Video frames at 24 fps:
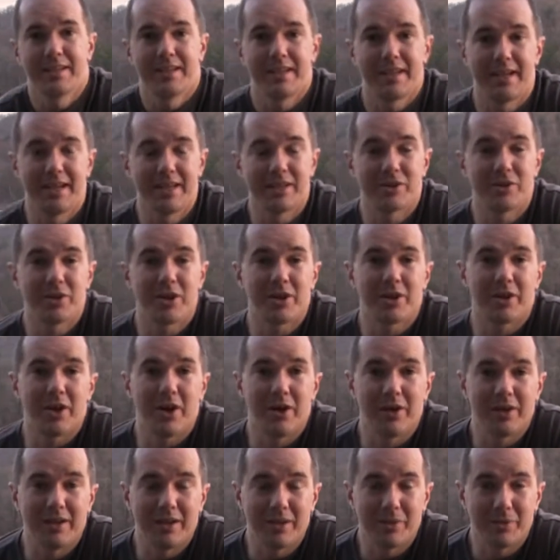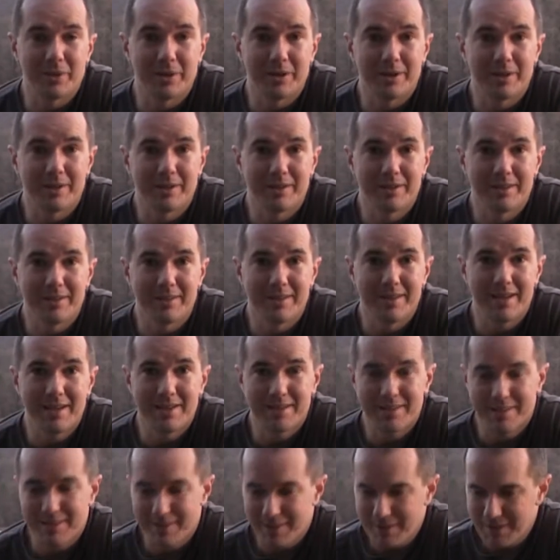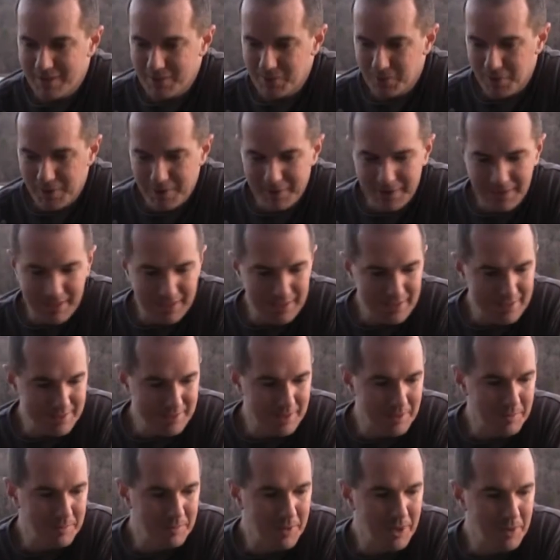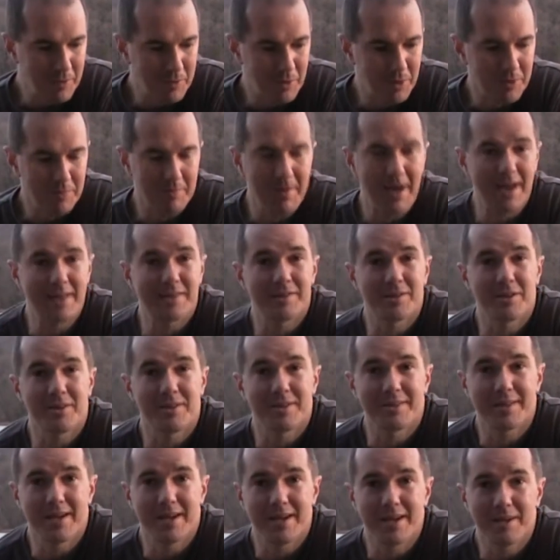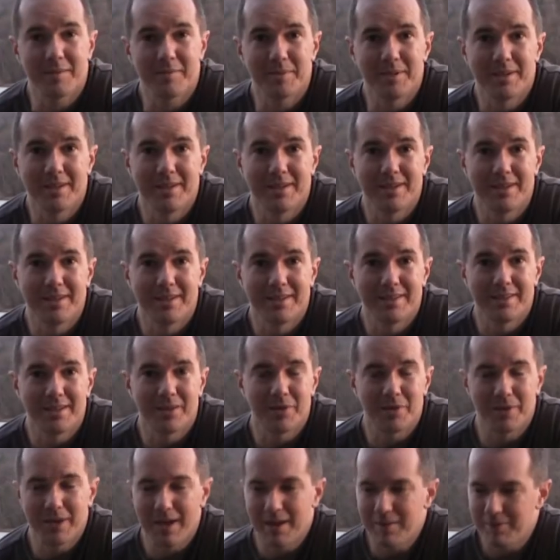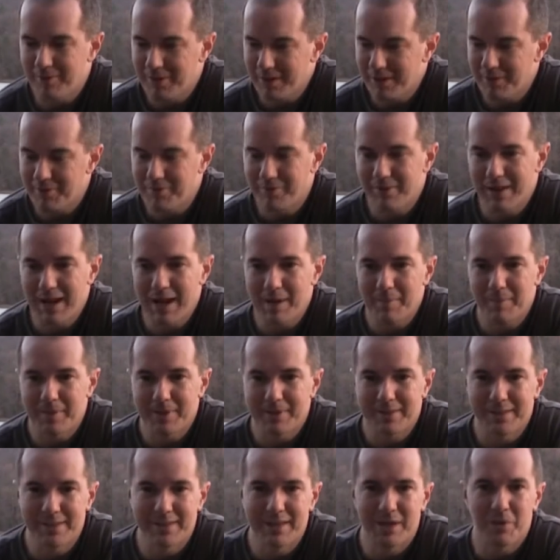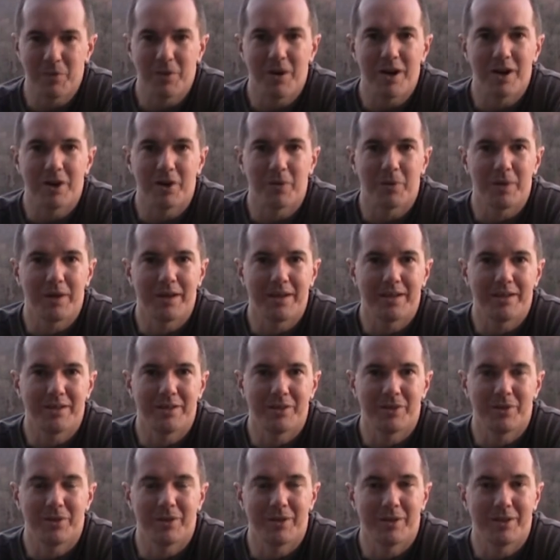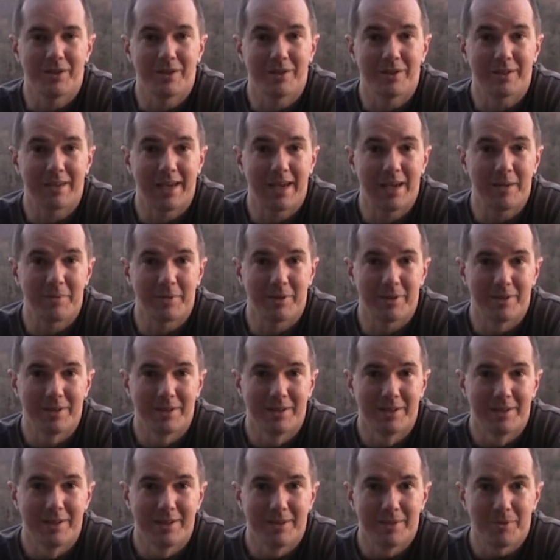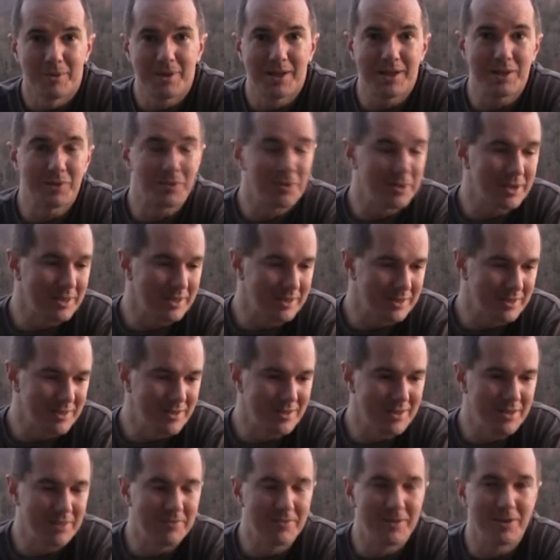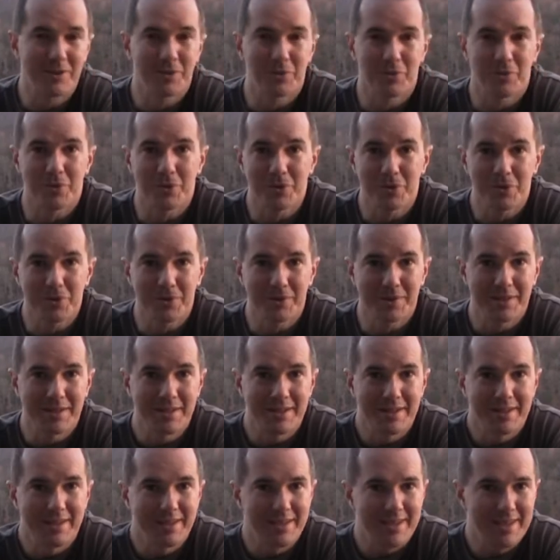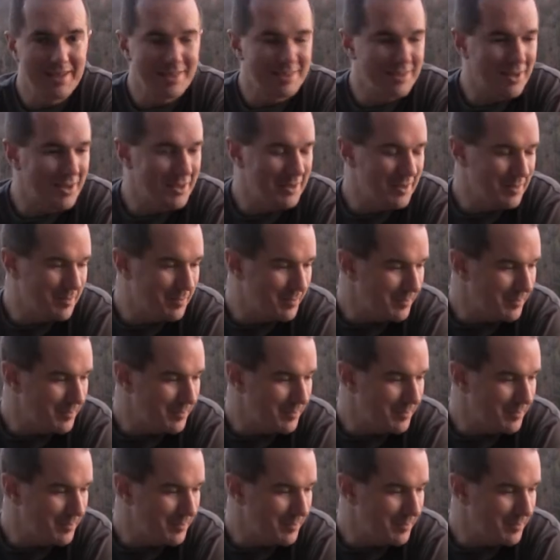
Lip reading: and it's not going anywhere. That is one thing. I see people with mats all the time. They don't have like a flap, and then they walk away to do their camera. Well, guess what? As soon as that fish rolls, it's on the